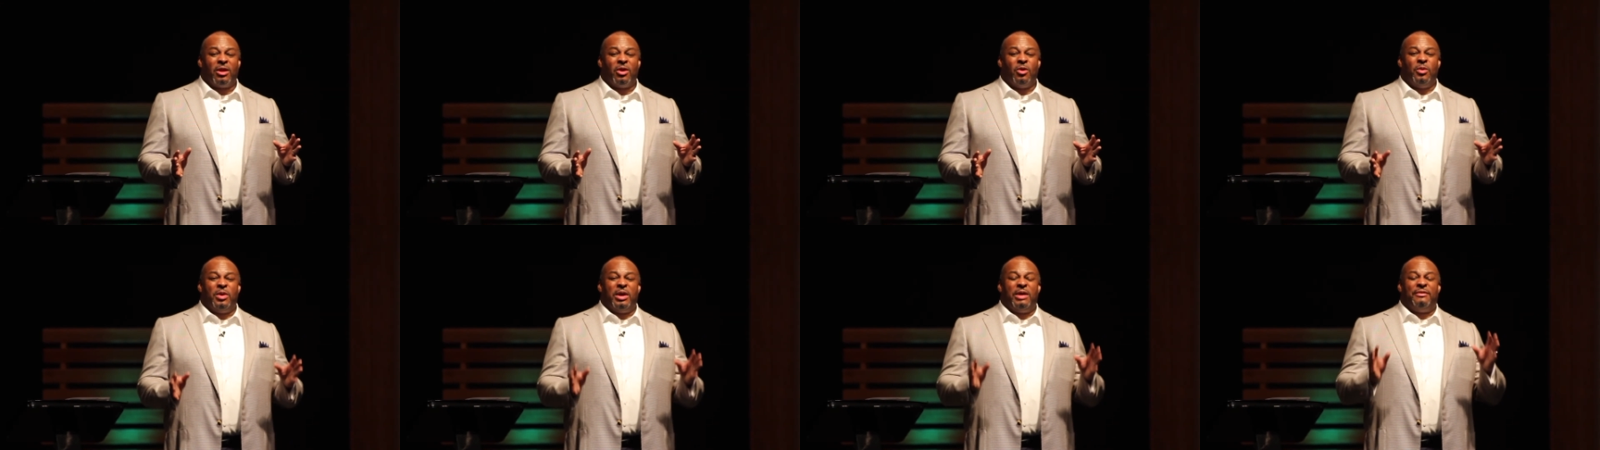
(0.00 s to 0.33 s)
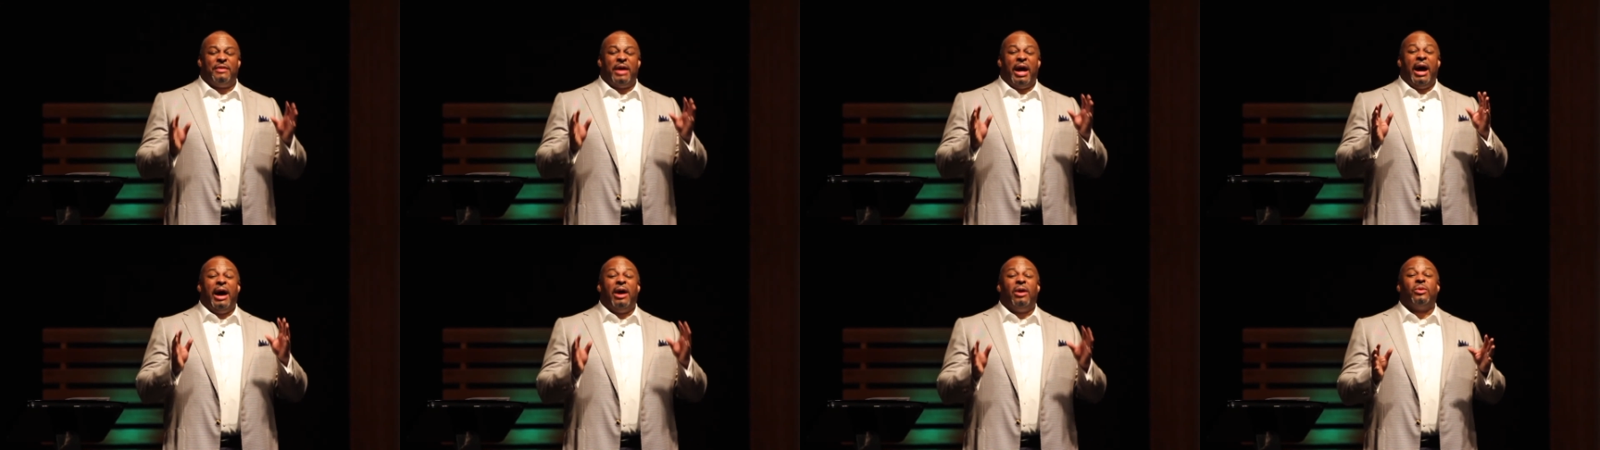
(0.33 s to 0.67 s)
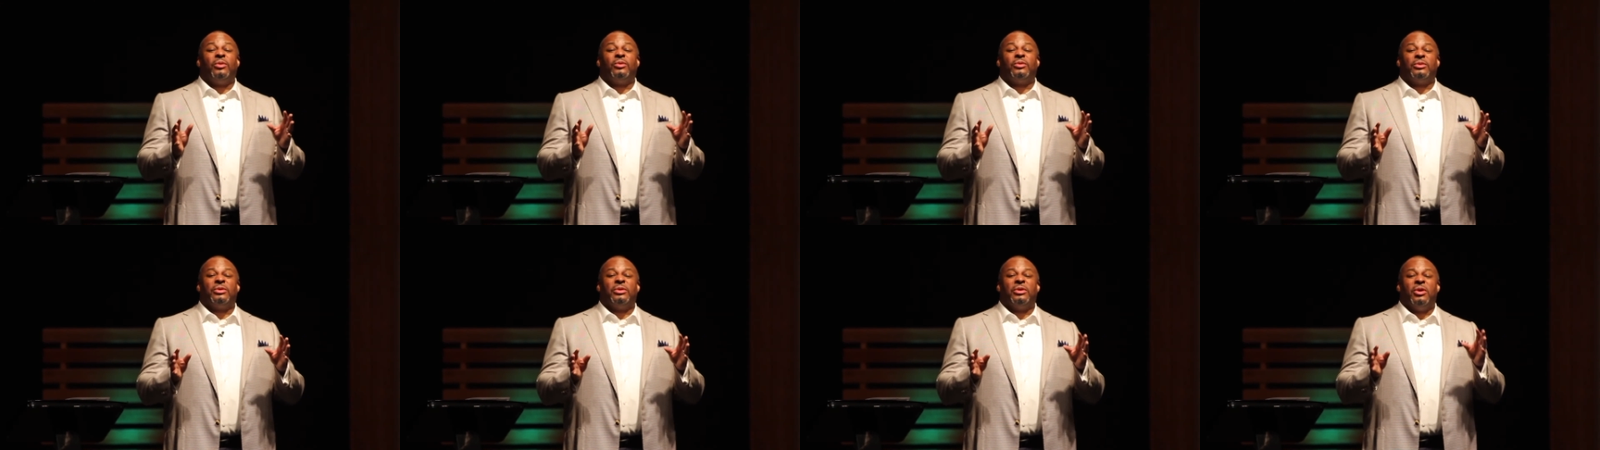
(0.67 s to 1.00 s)

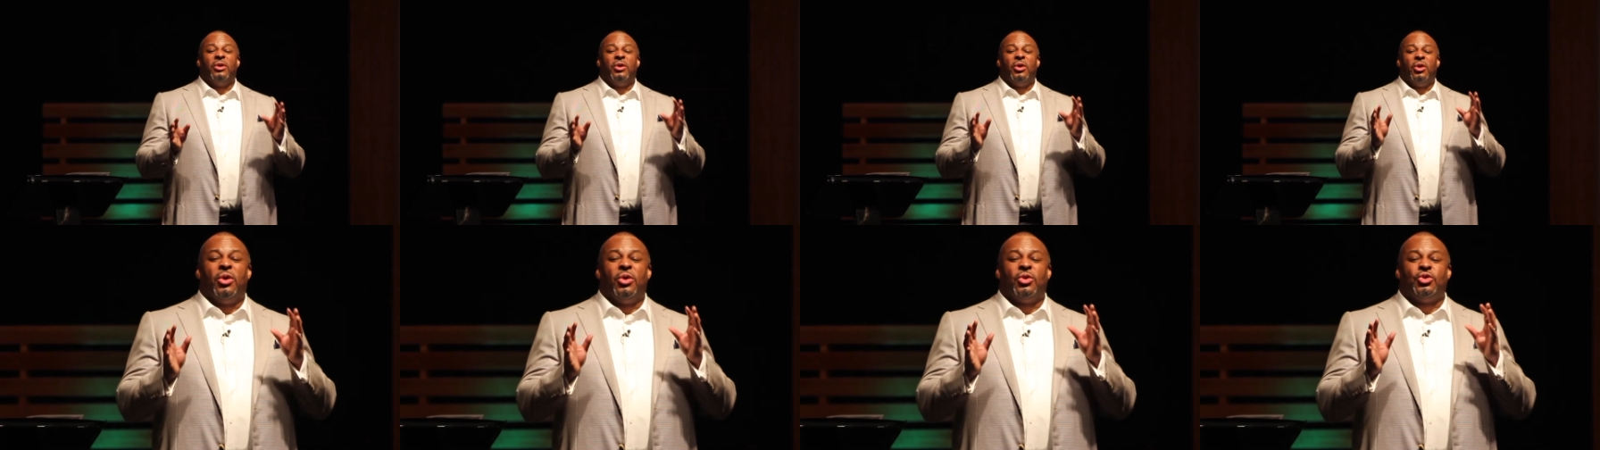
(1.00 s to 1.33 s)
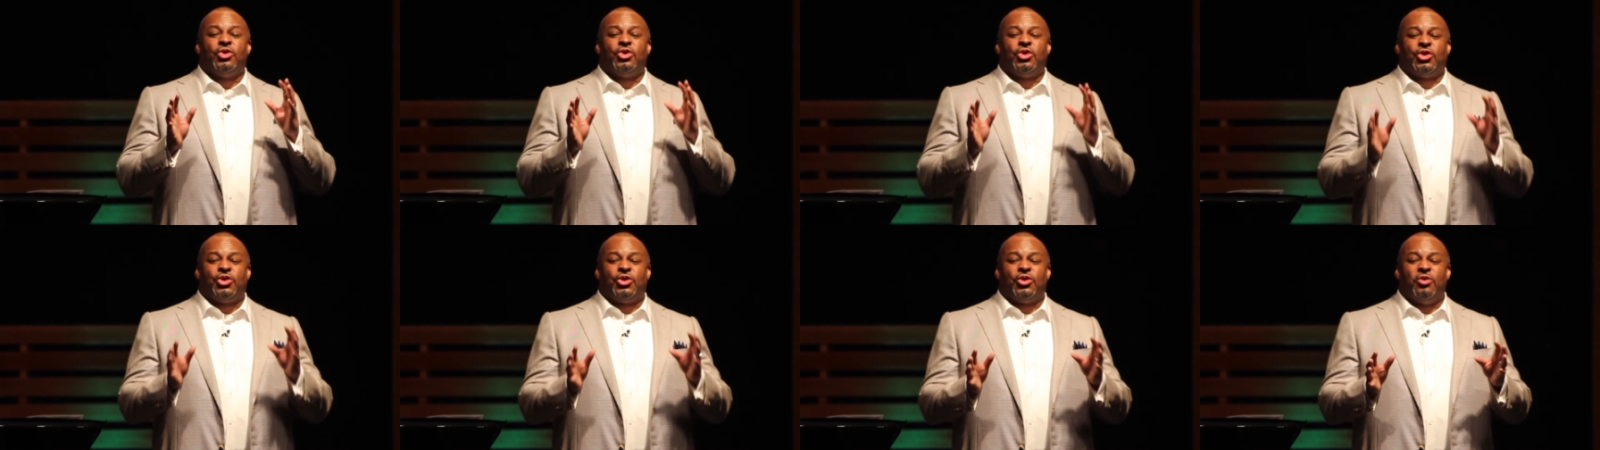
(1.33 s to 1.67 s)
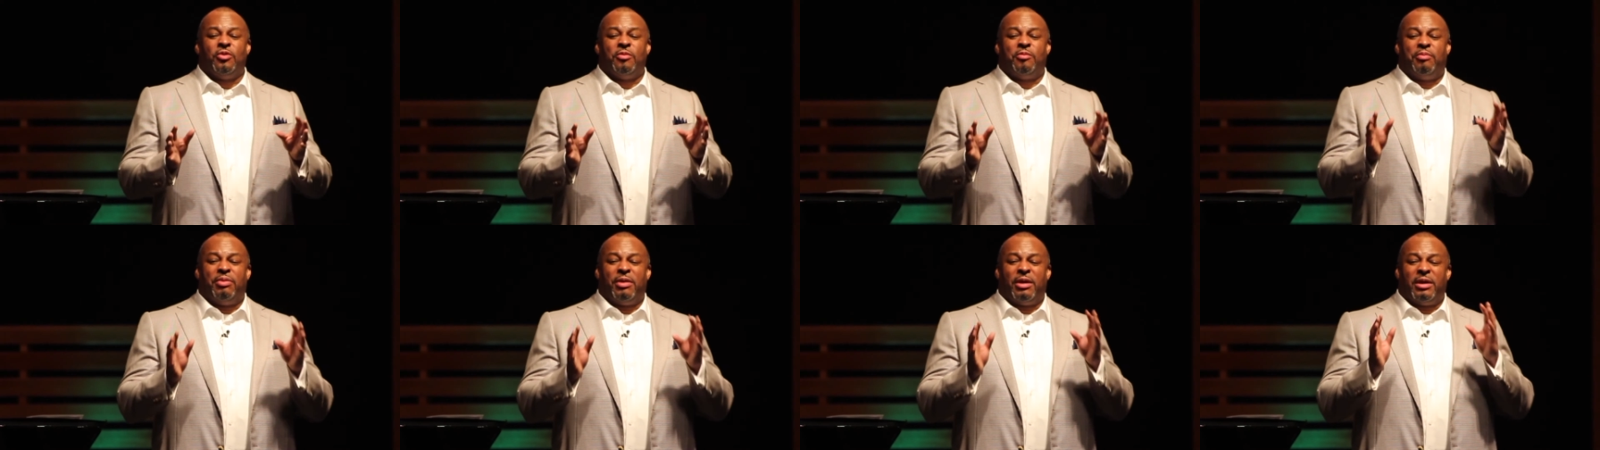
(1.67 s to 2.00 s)
without
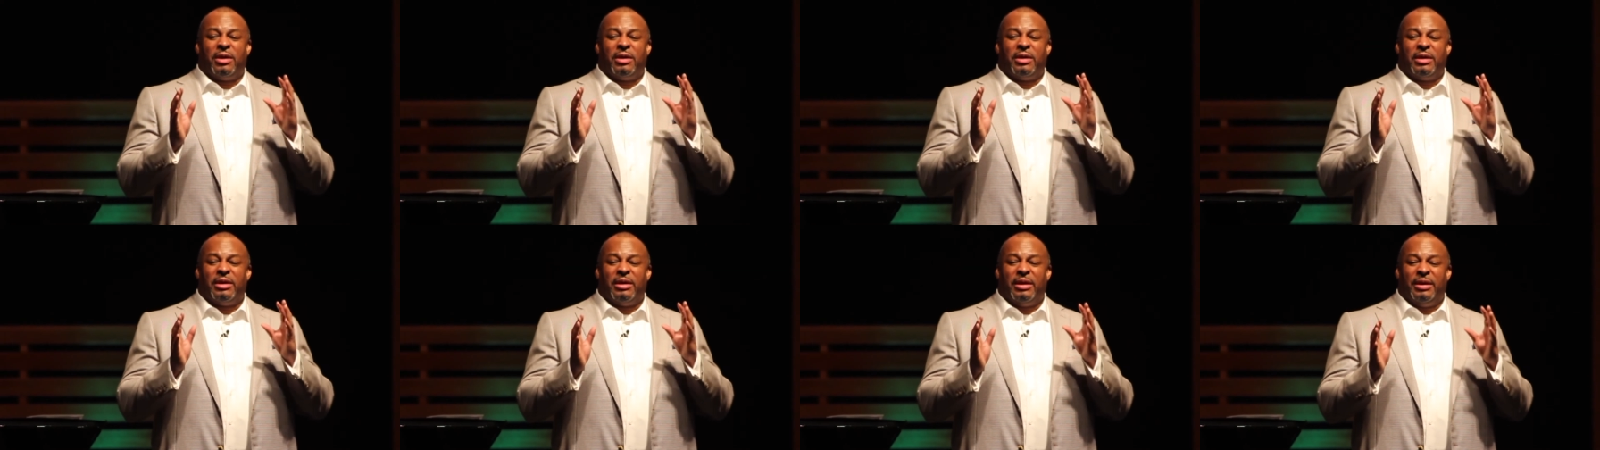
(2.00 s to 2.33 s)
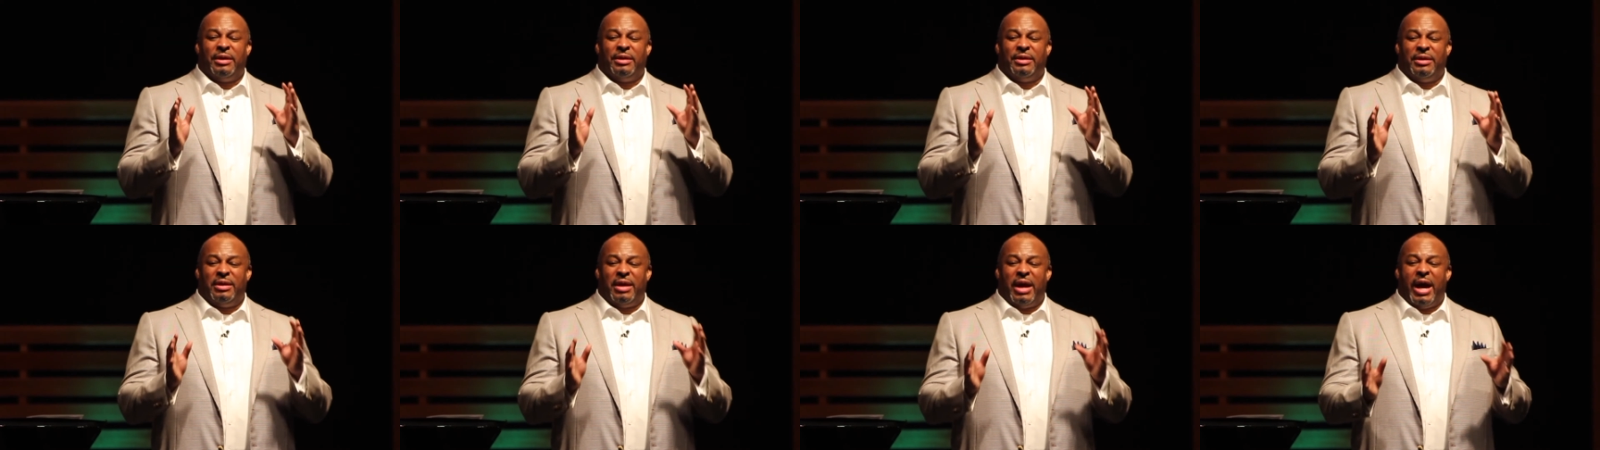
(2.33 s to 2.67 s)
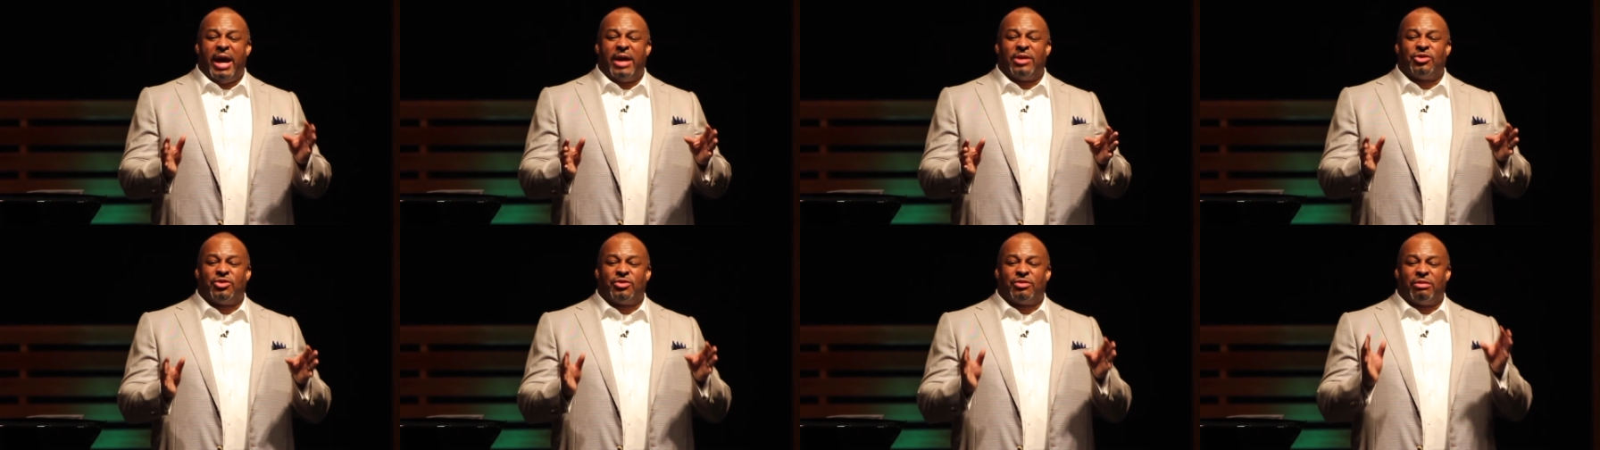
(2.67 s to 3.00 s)

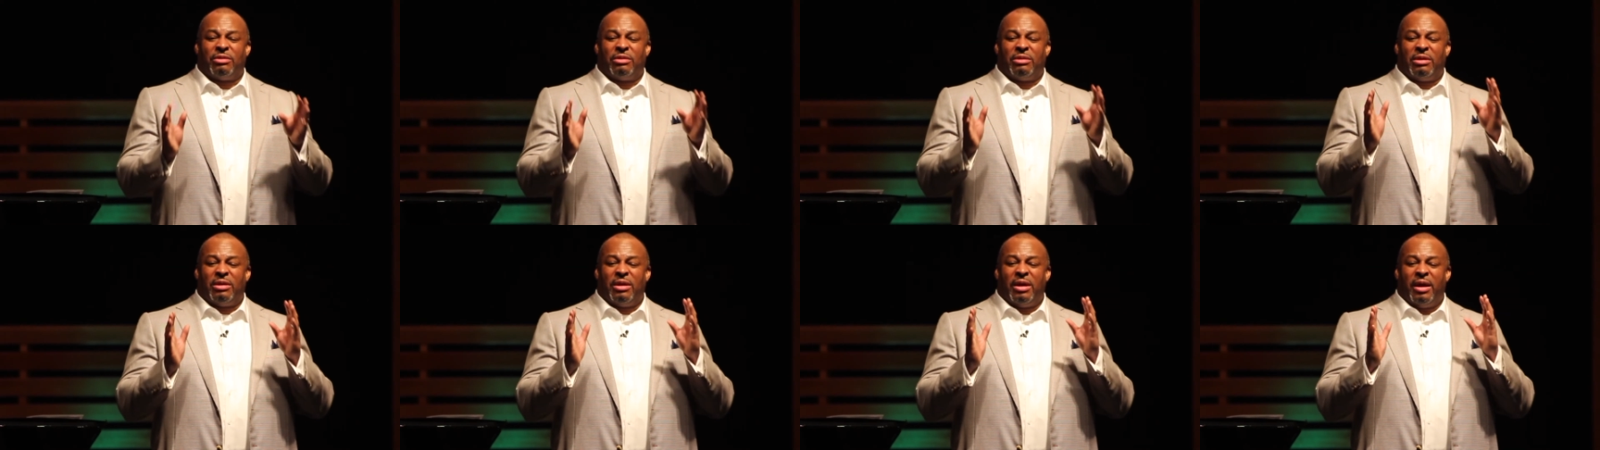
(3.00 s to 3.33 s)
supernatural